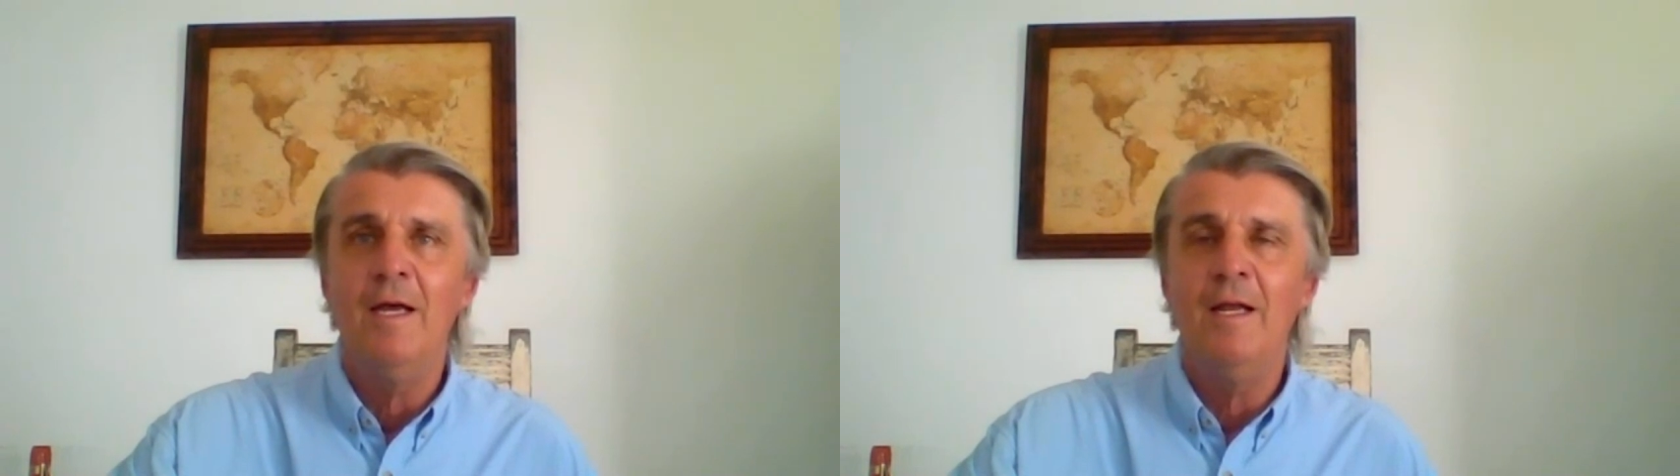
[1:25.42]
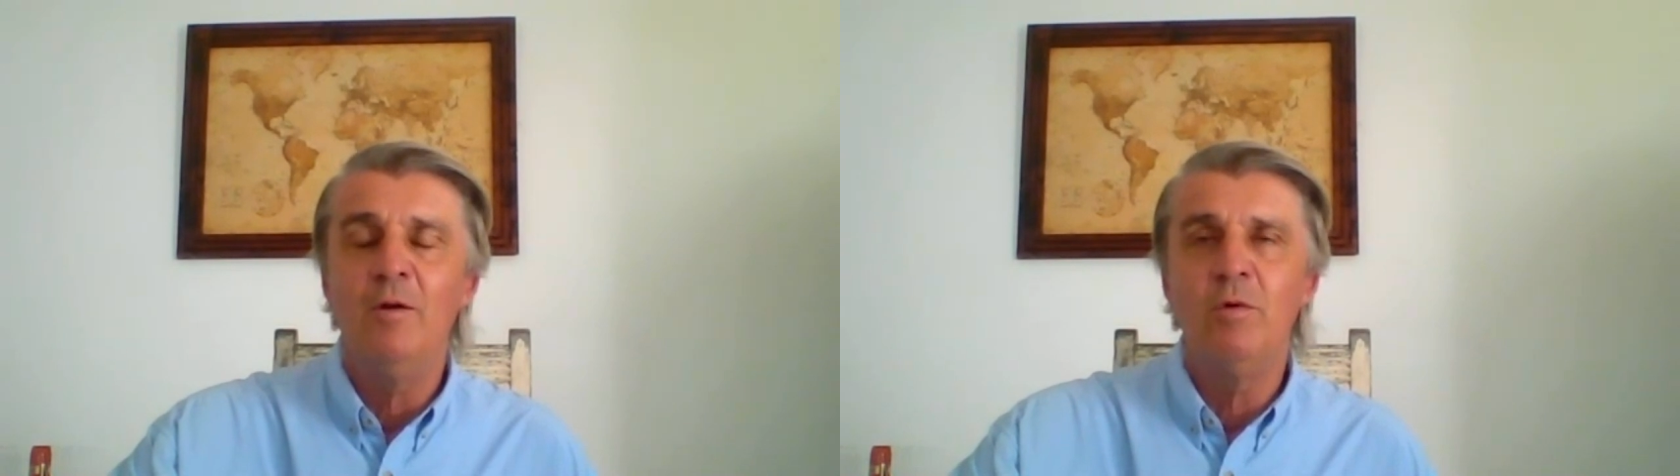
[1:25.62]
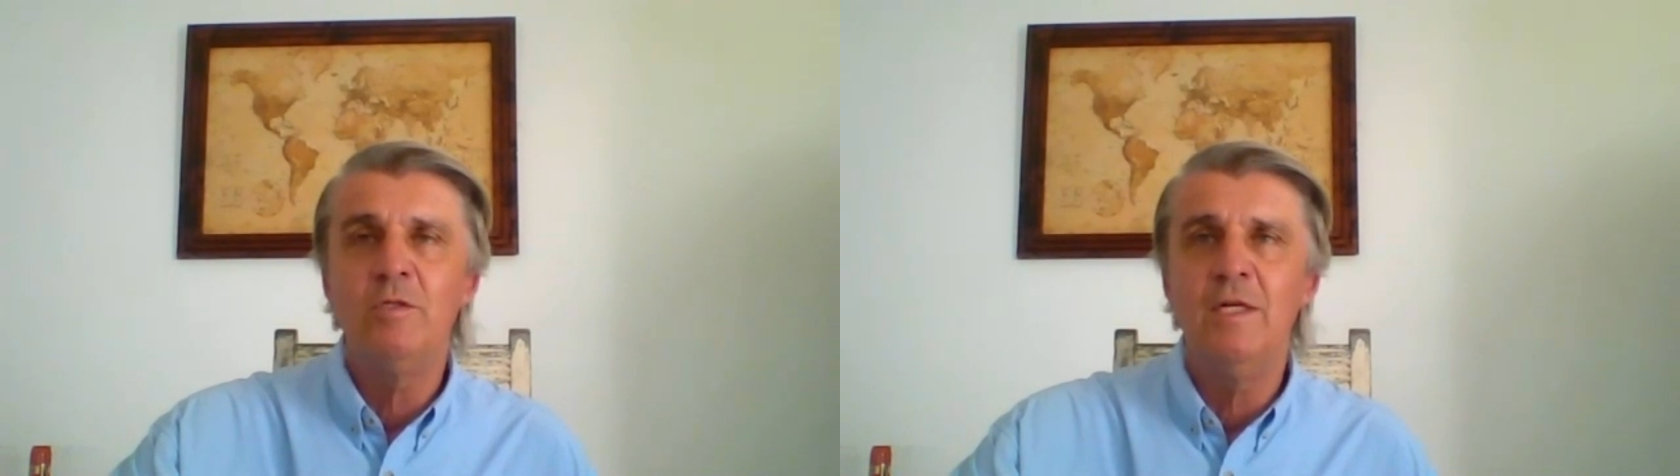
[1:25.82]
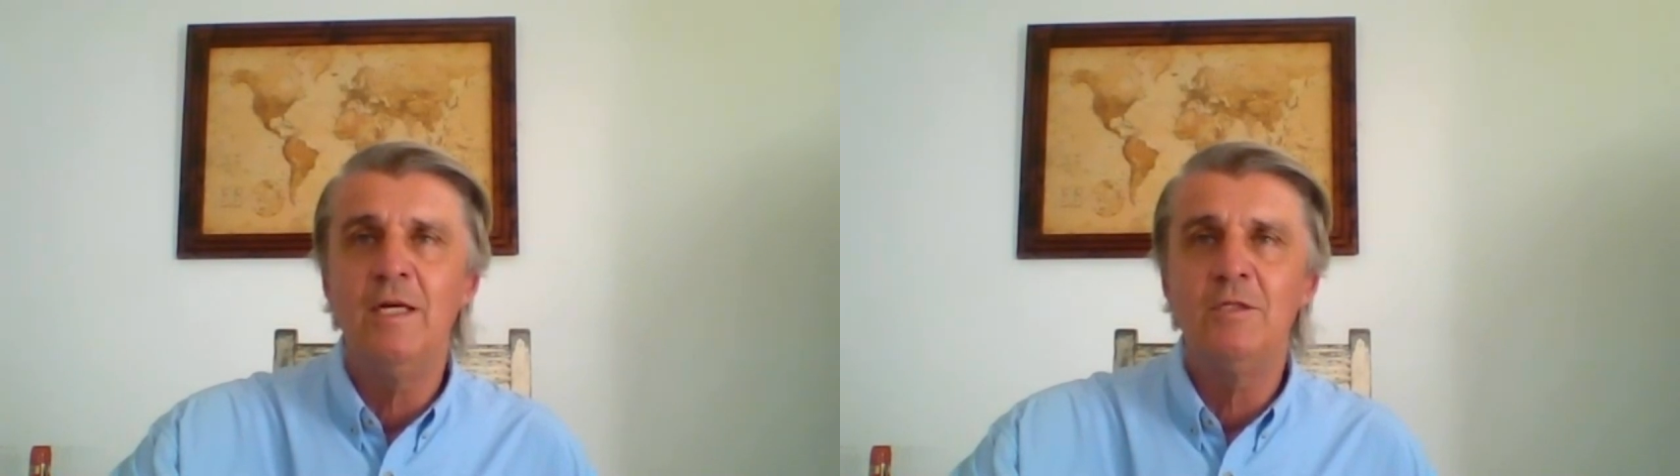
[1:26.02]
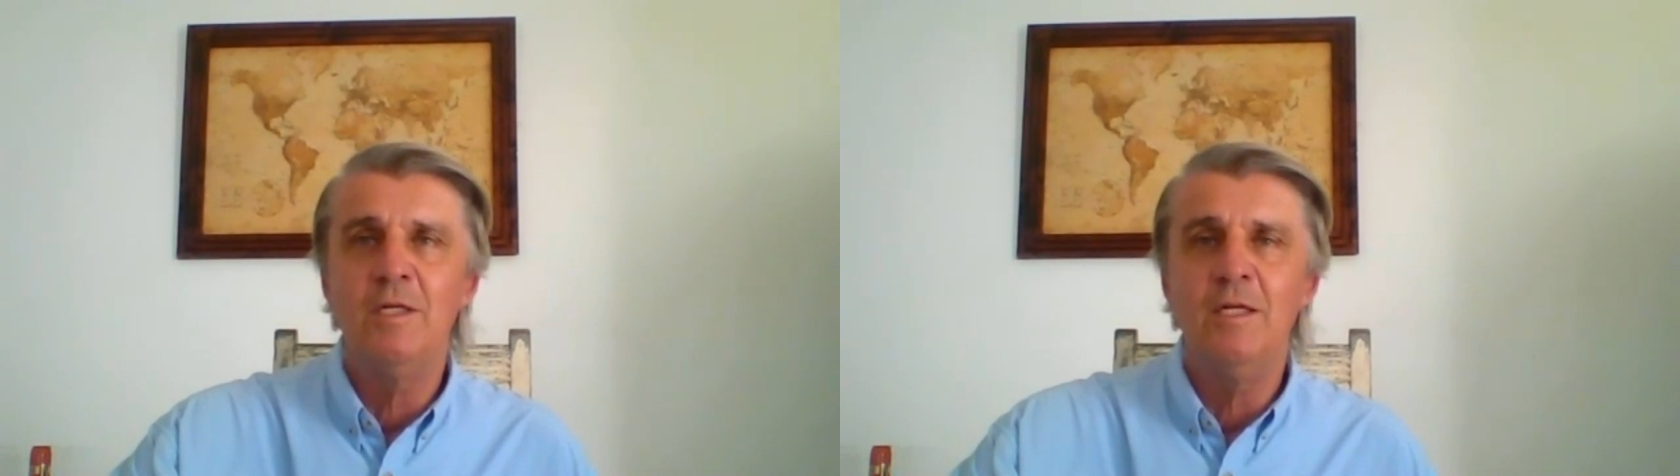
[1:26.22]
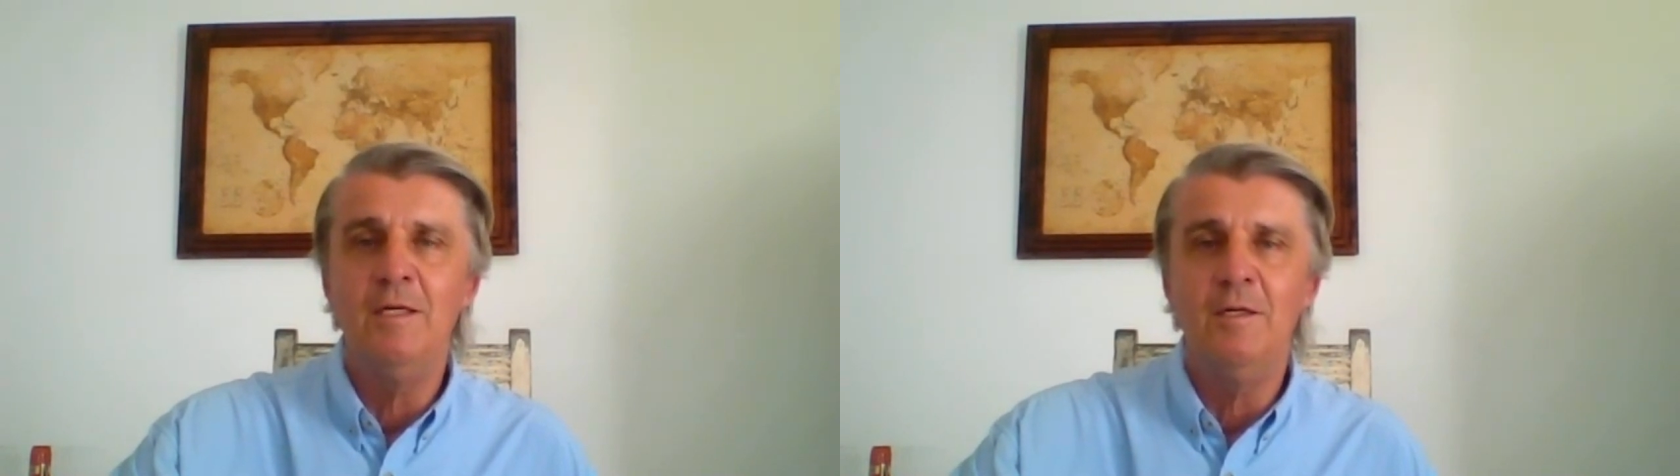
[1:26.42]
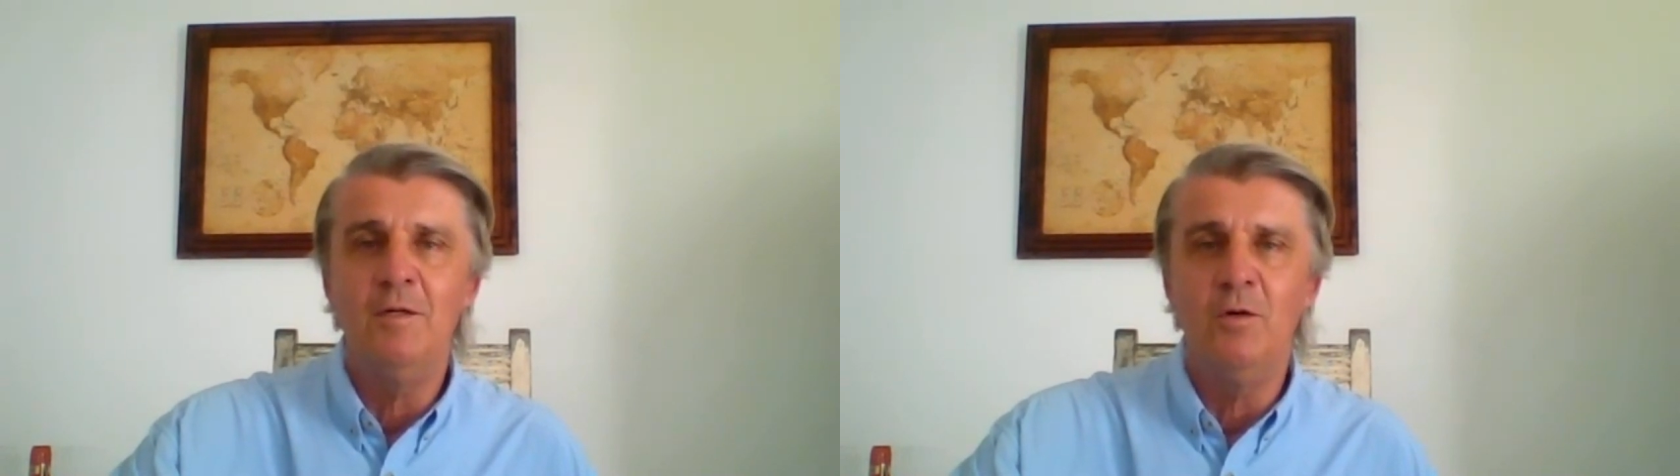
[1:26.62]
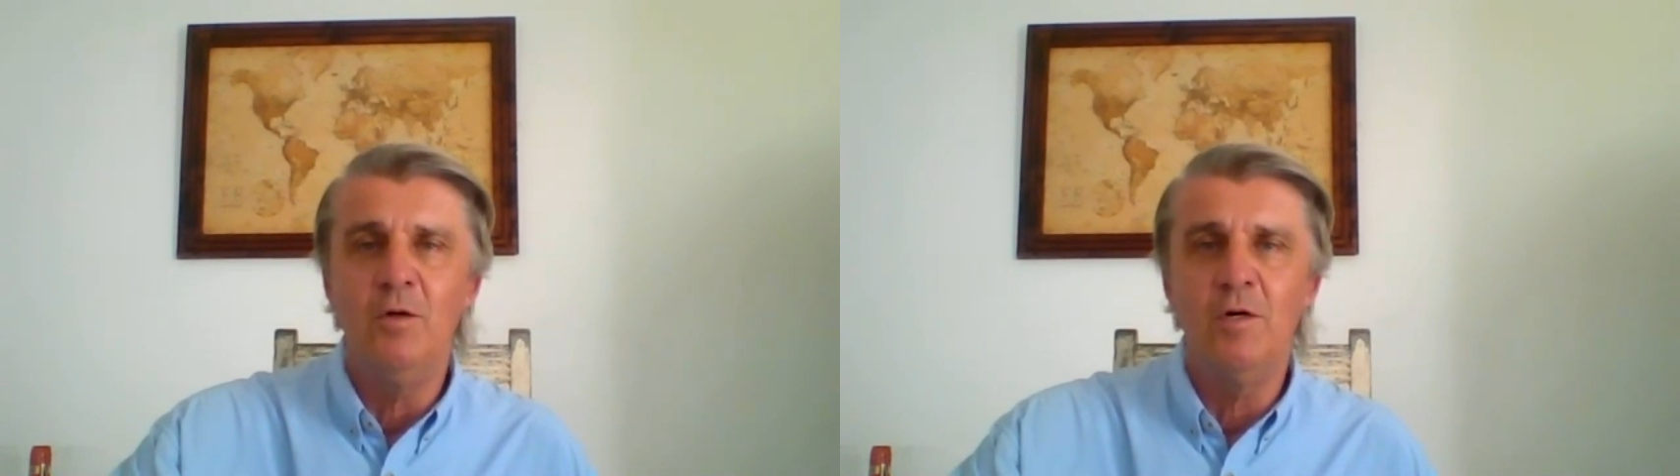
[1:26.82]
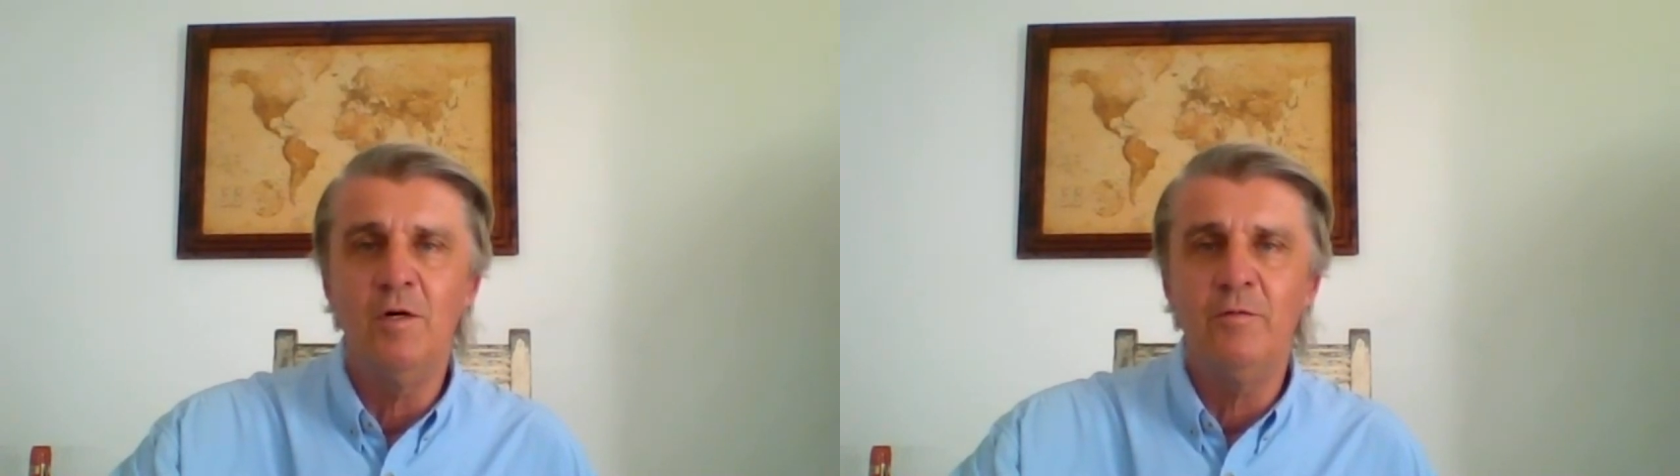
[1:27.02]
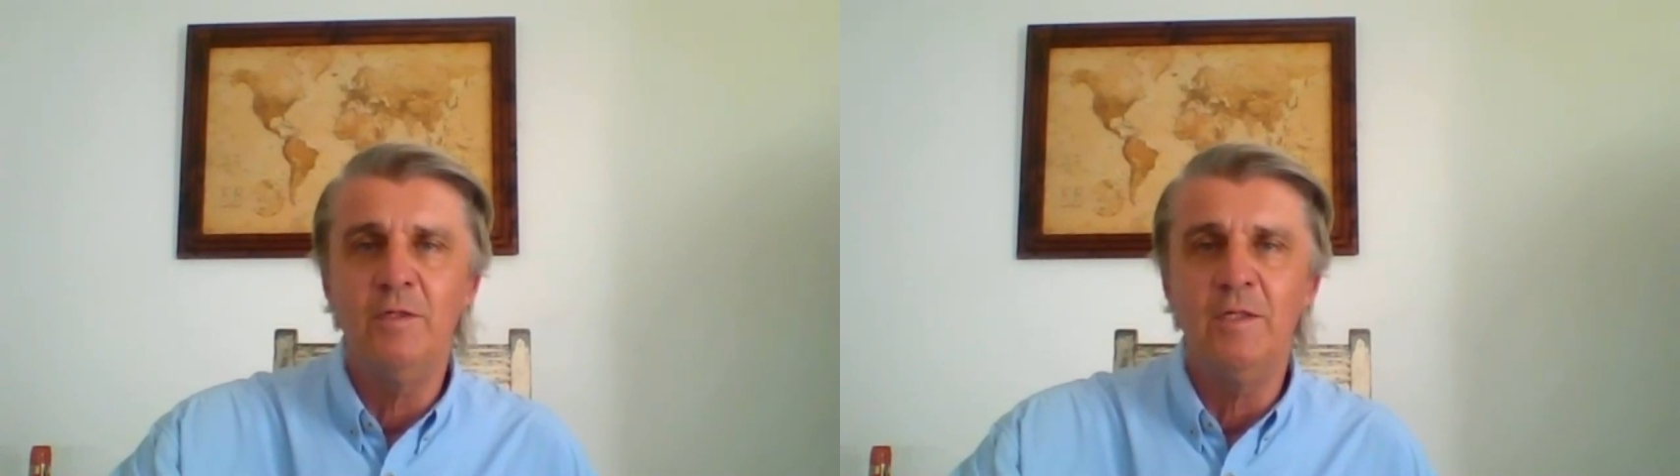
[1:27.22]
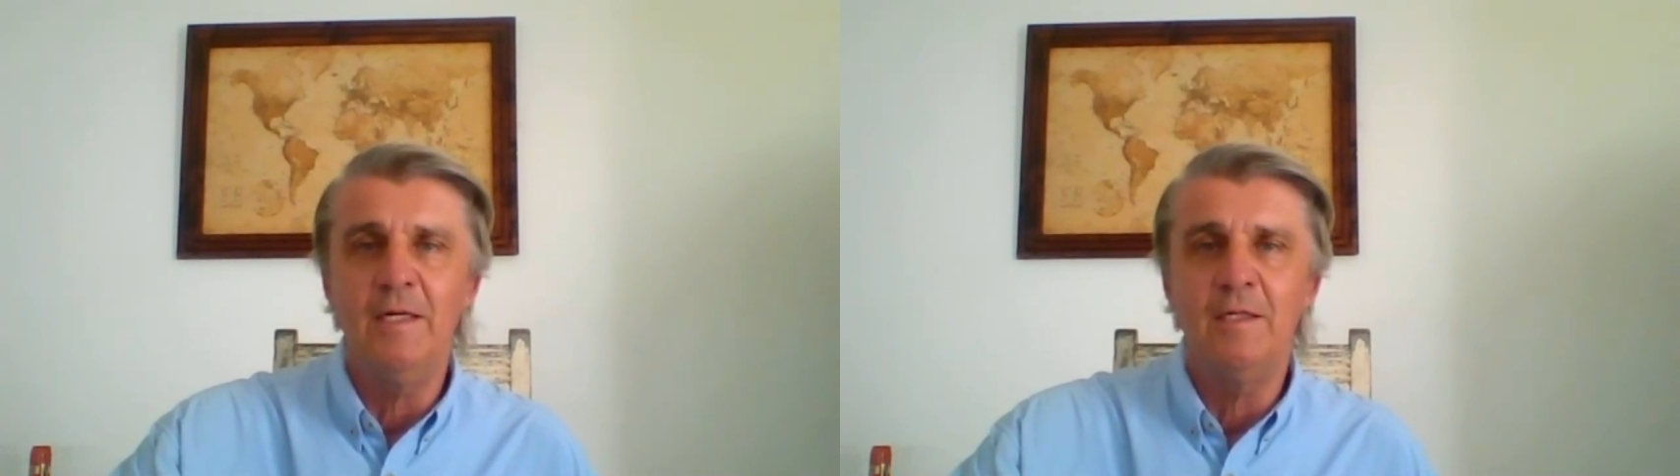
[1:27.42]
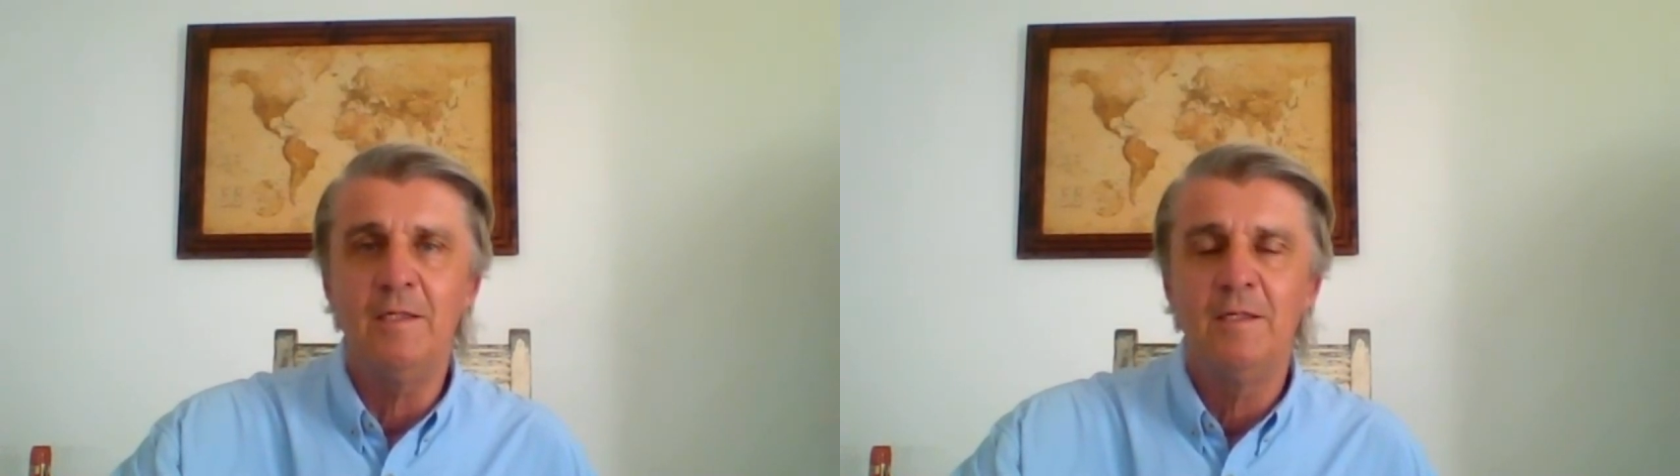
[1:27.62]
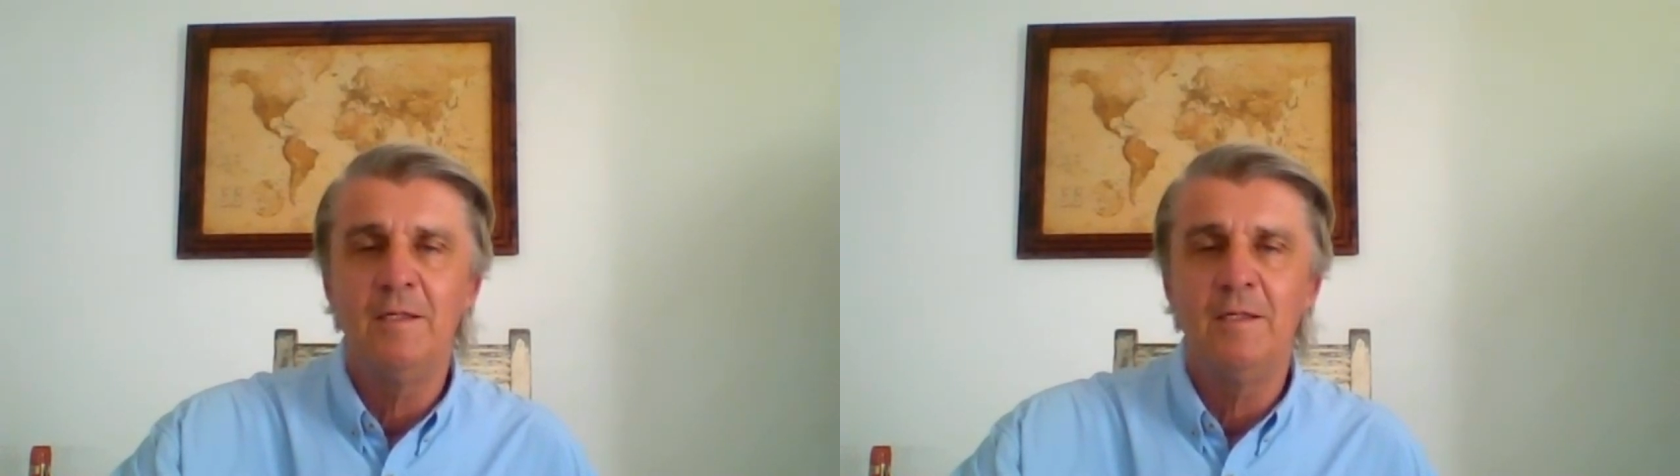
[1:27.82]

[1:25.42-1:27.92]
And it wasn't actually long after that